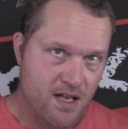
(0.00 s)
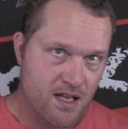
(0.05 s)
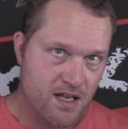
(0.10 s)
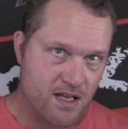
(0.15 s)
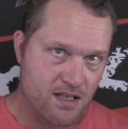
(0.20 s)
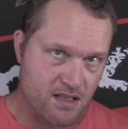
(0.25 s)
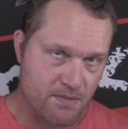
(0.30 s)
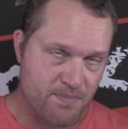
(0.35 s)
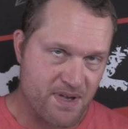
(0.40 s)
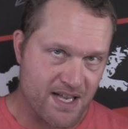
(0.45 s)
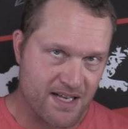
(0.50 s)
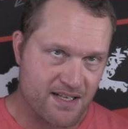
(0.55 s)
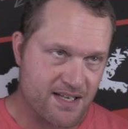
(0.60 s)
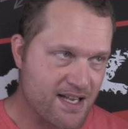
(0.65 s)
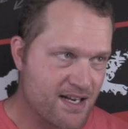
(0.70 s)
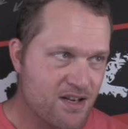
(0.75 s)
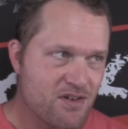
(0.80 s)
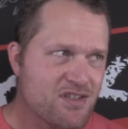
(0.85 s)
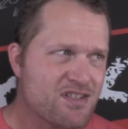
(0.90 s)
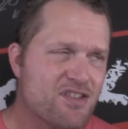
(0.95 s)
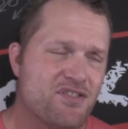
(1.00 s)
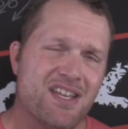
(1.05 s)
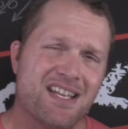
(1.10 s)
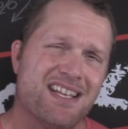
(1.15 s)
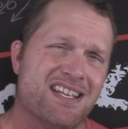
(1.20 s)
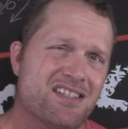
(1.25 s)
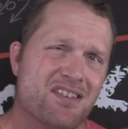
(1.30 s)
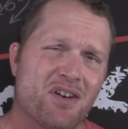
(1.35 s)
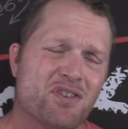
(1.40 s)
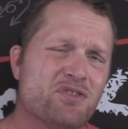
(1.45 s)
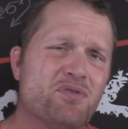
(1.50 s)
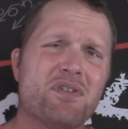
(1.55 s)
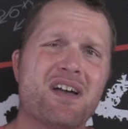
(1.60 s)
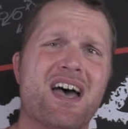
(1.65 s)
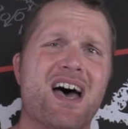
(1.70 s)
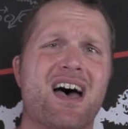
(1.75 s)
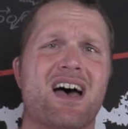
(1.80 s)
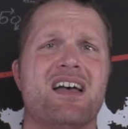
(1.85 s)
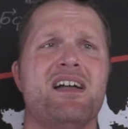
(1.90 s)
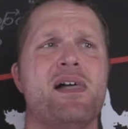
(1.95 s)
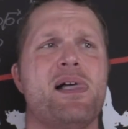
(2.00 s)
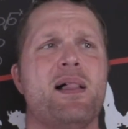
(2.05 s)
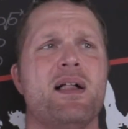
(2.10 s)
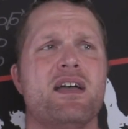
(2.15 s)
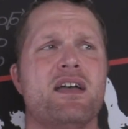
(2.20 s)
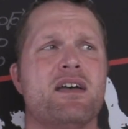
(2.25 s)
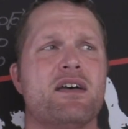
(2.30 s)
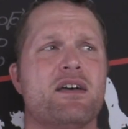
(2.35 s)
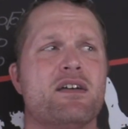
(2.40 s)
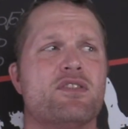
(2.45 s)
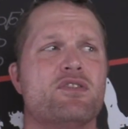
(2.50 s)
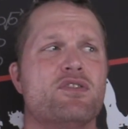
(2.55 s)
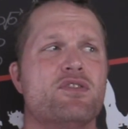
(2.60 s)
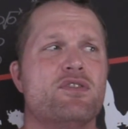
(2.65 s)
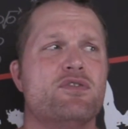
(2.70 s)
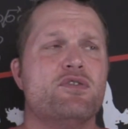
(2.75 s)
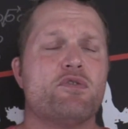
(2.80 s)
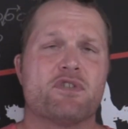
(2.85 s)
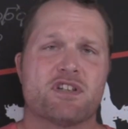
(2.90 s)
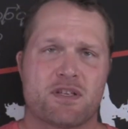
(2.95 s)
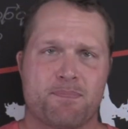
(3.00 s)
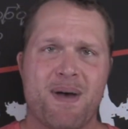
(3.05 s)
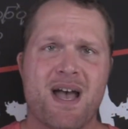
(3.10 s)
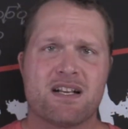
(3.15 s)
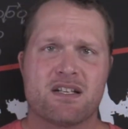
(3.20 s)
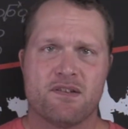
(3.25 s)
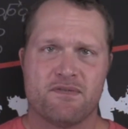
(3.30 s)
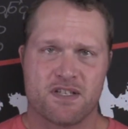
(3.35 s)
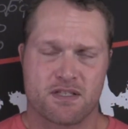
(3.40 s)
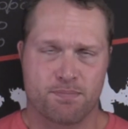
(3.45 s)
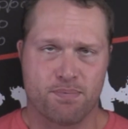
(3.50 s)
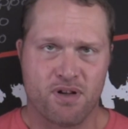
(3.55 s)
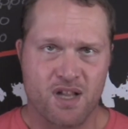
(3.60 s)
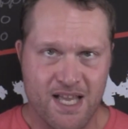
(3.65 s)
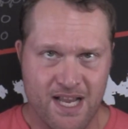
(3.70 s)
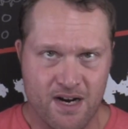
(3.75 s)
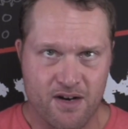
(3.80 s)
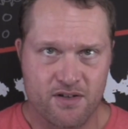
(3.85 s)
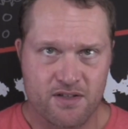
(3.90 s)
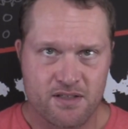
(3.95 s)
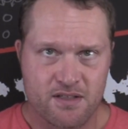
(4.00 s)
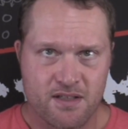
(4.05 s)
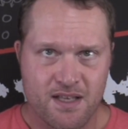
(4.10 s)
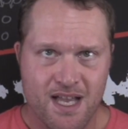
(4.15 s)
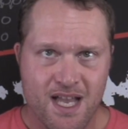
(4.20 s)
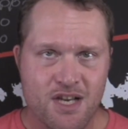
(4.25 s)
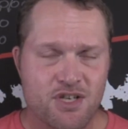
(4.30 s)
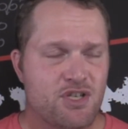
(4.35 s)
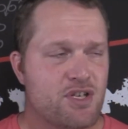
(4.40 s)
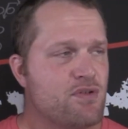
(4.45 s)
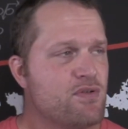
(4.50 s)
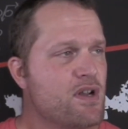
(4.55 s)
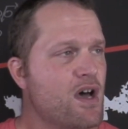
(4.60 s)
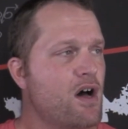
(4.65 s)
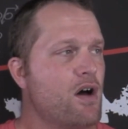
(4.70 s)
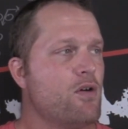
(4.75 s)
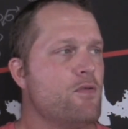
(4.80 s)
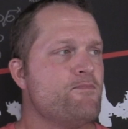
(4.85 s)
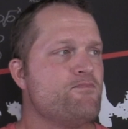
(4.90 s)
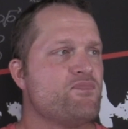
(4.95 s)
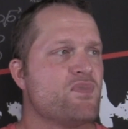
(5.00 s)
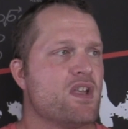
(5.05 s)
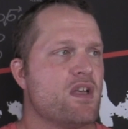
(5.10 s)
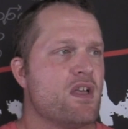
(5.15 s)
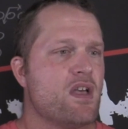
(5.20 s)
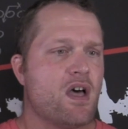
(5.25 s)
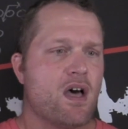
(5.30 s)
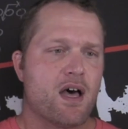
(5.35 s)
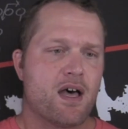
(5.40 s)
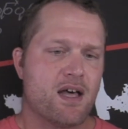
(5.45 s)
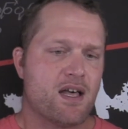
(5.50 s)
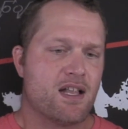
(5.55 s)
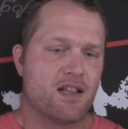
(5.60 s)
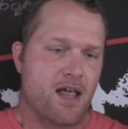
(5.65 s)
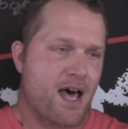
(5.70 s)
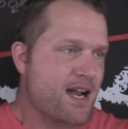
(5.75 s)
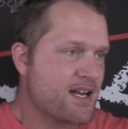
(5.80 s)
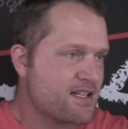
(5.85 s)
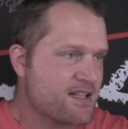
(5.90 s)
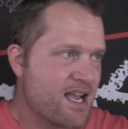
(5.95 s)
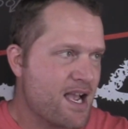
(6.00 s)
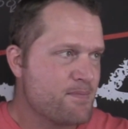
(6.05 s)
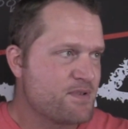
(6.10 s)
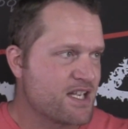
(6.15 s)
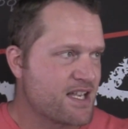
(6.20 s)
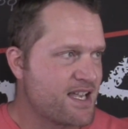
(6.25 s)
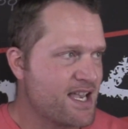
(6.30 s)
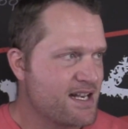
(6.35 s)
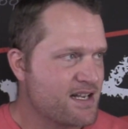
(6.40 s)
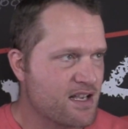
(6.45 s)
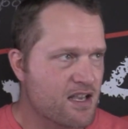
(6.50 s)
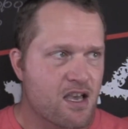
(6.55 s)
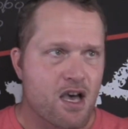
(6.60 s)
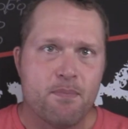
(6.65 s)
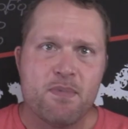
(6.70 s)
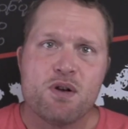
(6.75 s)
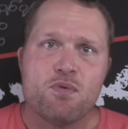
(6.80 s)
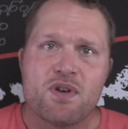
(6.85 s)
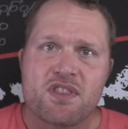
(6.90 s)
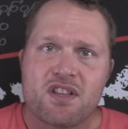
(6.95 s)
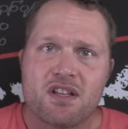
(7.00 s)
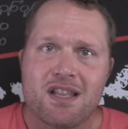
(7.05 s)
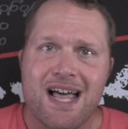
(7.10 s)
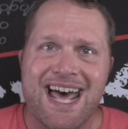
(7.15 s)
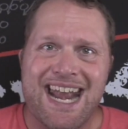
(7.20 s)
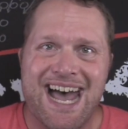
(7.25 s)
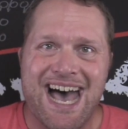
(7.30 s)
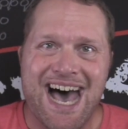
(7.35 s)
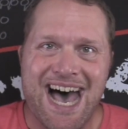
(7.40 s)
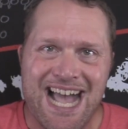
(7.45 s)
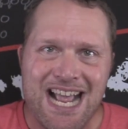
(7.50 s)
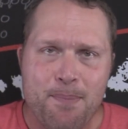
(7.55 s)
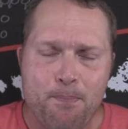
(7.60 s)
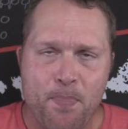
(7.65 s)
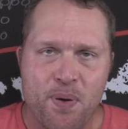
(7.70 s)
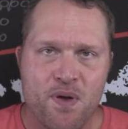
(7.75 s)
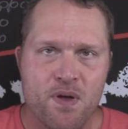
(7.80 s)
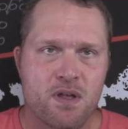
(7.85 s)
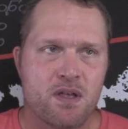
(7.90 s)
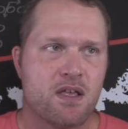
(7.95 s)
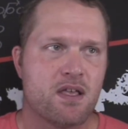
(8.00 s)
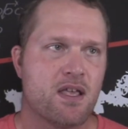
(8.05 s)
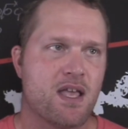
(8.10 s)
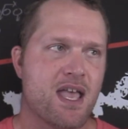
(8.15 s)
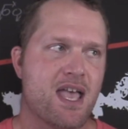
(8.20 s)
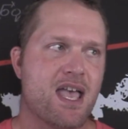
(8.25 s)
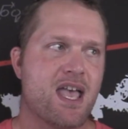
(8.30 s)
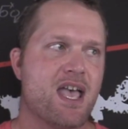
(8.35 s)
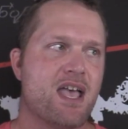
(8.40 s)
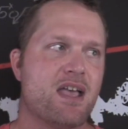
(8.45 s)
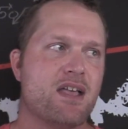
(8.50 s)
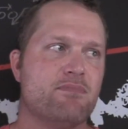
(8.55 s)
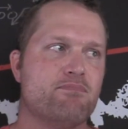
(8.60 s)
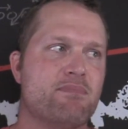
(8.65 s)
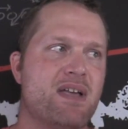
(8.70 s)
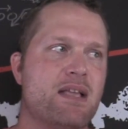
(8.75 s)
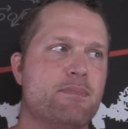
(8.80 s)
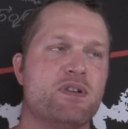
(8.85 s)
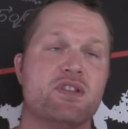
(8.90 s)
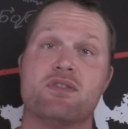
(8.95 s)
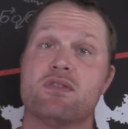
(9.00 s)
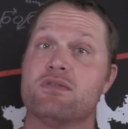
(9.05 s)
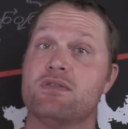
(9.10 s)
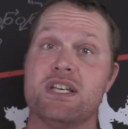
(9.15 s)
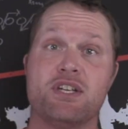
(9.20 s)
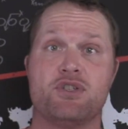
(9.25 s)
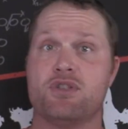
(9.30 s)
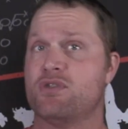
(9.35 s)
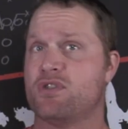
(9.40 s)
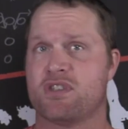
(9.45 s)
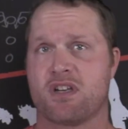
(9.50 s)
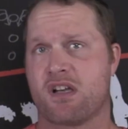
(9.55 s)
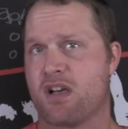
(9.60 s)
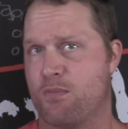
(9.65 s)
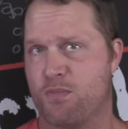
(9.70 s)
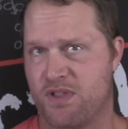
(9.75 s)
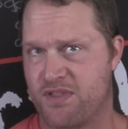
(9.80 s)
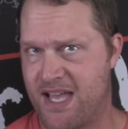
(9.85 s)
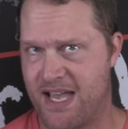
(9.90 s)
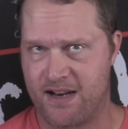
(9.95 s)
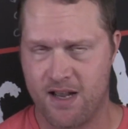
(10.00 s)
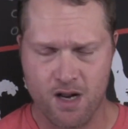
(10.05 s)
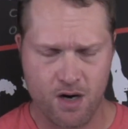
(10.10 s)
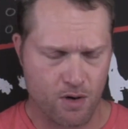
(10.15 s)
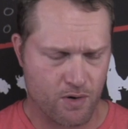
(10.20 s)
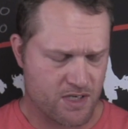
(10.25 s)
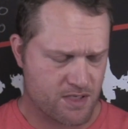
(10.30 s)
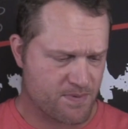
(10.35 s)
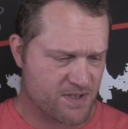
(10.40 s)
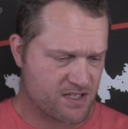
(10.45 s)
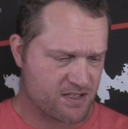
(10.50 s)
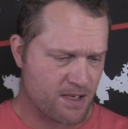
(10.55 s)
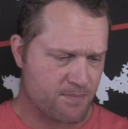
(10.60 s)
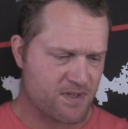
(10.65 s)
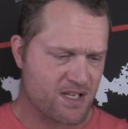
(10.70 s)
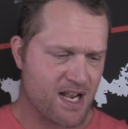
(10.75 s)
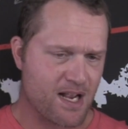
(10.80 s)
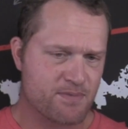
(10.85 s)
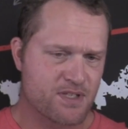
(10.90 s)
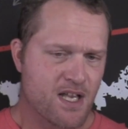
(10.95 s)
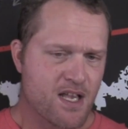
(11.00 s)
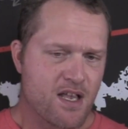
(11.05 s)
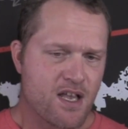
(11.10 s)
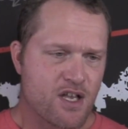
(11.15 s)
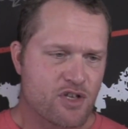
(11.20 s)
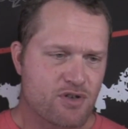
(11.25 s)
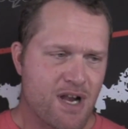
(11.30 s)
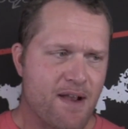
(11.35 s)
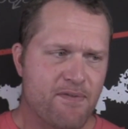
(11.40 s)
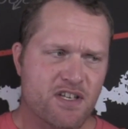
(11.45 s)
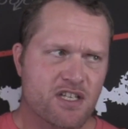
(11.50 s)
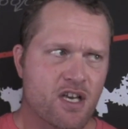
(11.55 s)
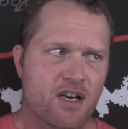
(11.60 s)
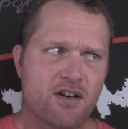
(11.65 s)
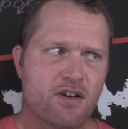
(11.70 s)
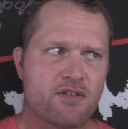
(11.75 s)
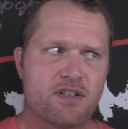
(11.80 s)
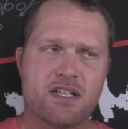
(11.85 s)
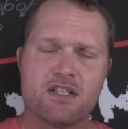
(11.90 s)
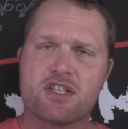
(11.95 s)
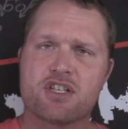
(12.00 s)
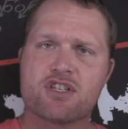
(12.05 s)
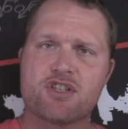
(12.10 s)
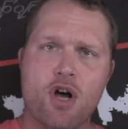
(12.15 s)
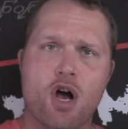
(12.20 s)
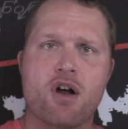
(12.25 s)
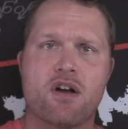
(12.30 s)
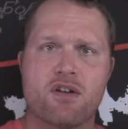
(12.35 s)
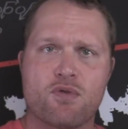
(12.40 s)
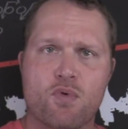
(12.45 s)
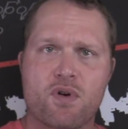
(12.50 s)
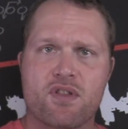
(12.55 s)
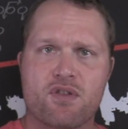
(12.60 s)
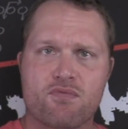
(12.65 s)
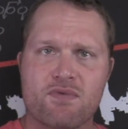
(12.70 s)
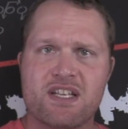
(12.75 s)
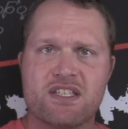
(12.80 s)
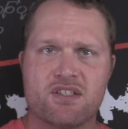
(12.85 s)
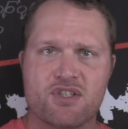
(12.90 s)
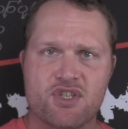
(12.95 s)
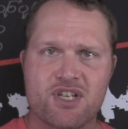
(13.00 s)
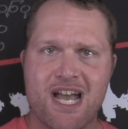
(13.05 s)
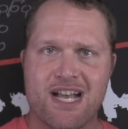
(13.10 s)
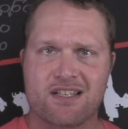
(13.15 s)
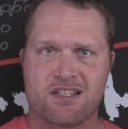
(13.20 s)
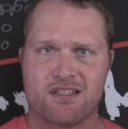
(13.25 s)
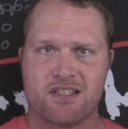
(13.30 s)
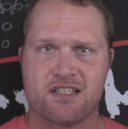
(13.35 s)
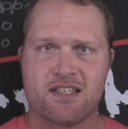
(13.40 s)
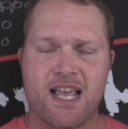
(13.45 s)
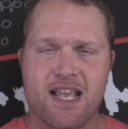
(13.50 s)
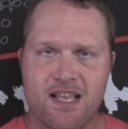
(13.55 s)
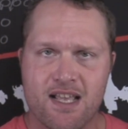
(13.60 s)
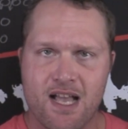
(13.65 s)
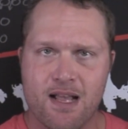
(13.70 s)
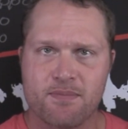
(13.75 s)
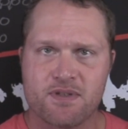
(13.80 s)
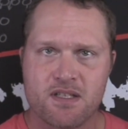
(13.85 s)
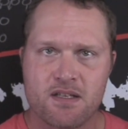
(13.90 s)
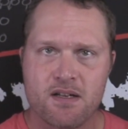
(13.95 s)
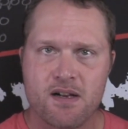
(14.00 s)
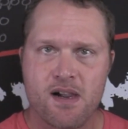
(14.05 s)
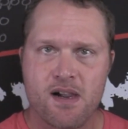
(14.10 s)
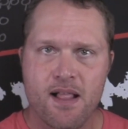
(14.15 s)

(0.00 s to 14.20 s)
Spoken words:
in the Big Ten. Here's the thing. He's also got the respect of his players. As you know, a lot of times a kid can come in with a lot of hype, and maybe there's issues that come with that. Not always, but sometimes. Travis Hunter didn't start in one of the recent Jackson State games.